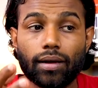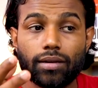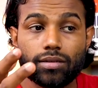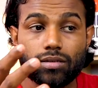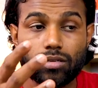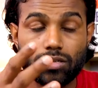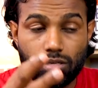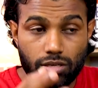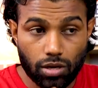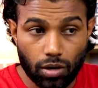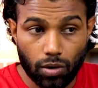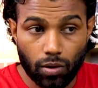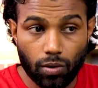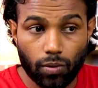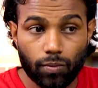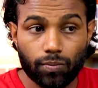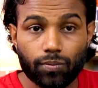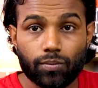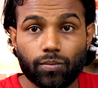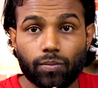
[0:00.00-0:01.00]

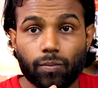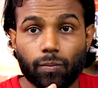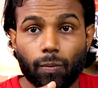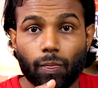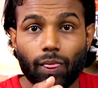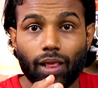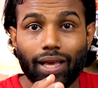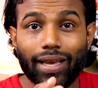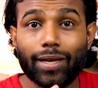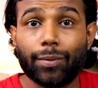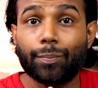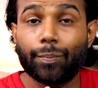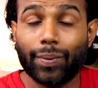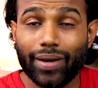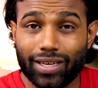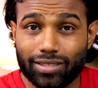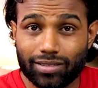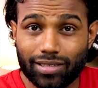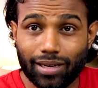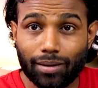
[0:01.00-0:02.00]
So it
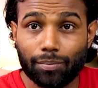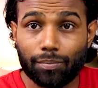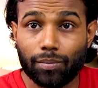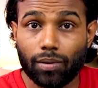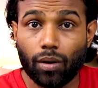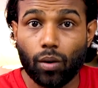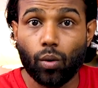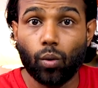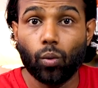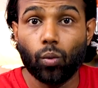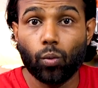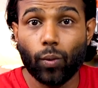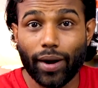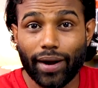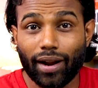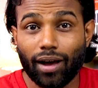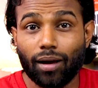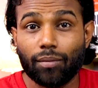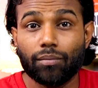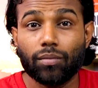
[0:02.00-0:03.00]
picks up
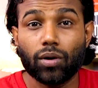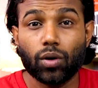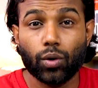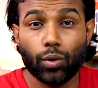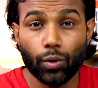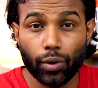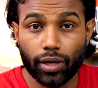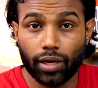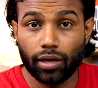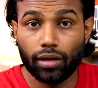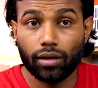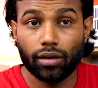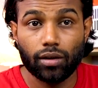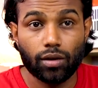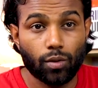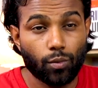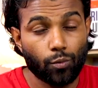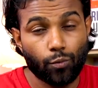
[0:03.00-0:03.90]
when I'm cooking